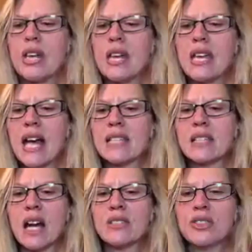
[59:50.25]
He asked
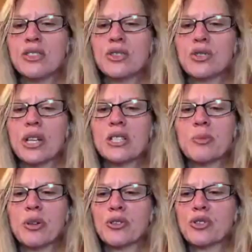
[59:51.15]
God to do great
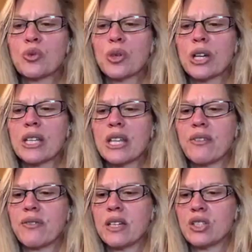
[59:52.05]
spiritual work in the
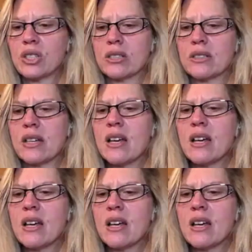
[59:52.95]
Ephesians.